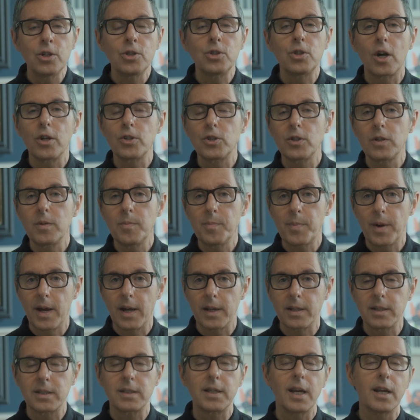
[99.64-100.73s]
Dodging and
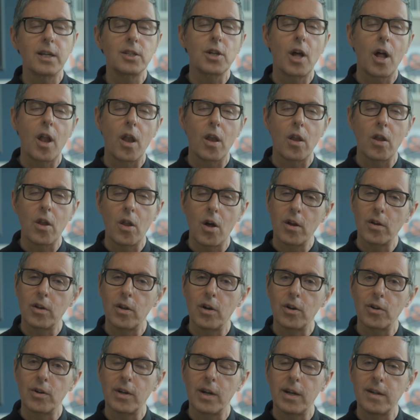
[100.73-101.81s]
burning takes a lot
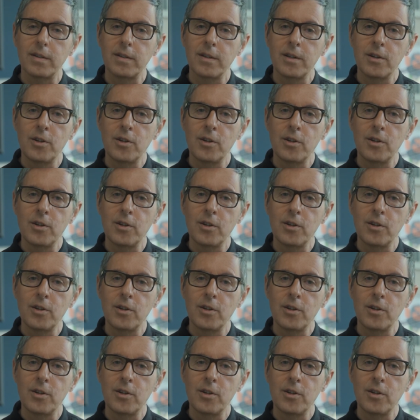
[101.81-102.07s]
longer,